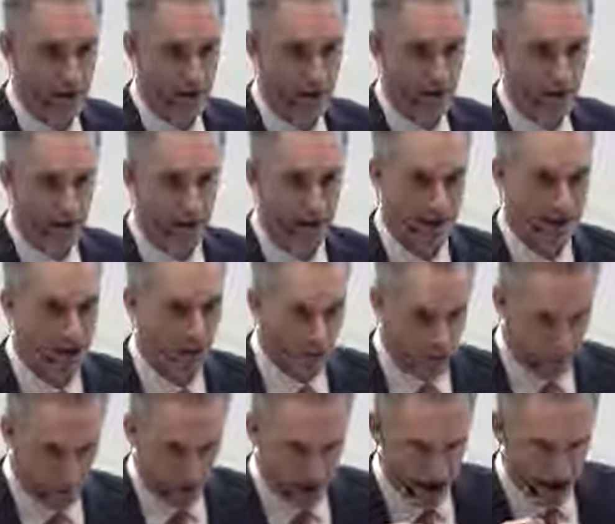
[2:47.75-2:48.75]
It's like, you really
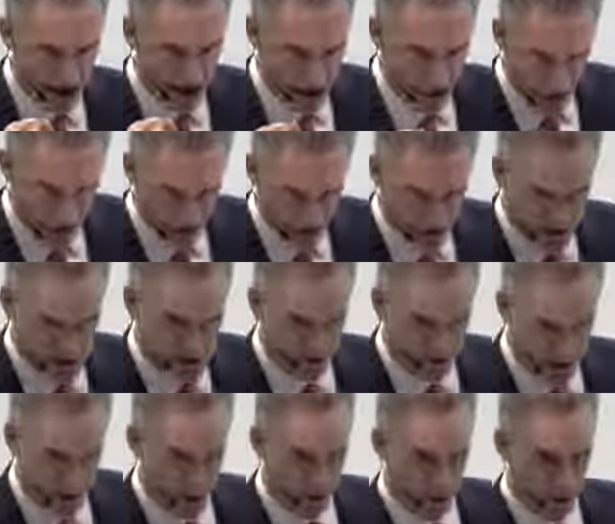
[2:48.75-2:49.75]
want to curse
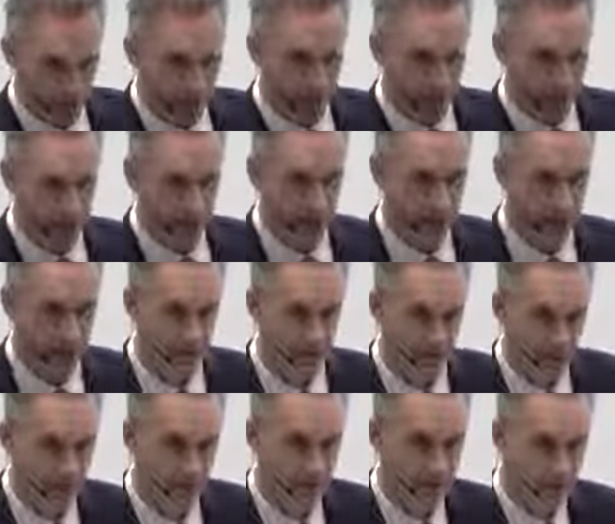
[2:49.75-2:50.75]
someone with that kind of
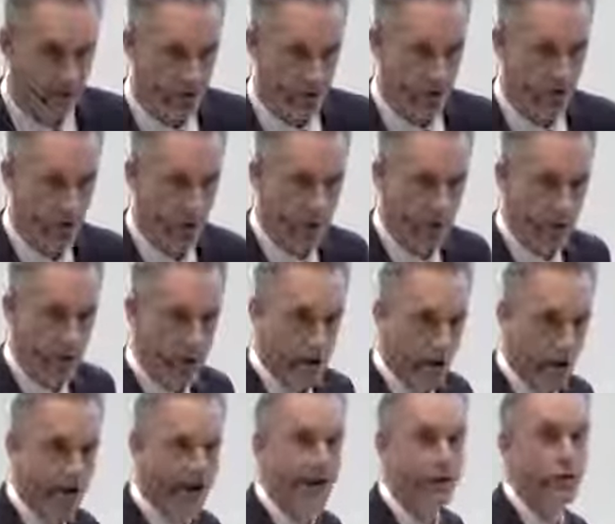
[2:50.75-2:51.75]
love, do you?
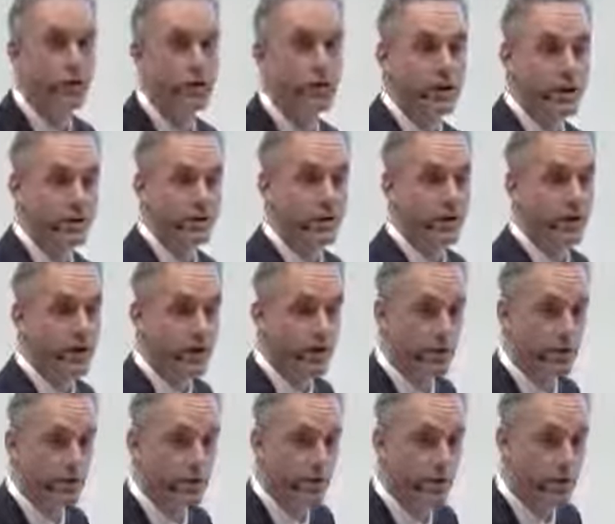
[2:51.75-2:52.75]
I couldn't live without
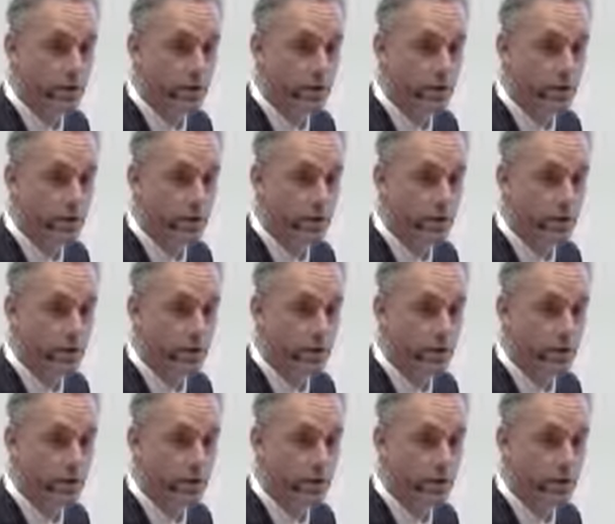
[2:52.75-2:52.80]
you.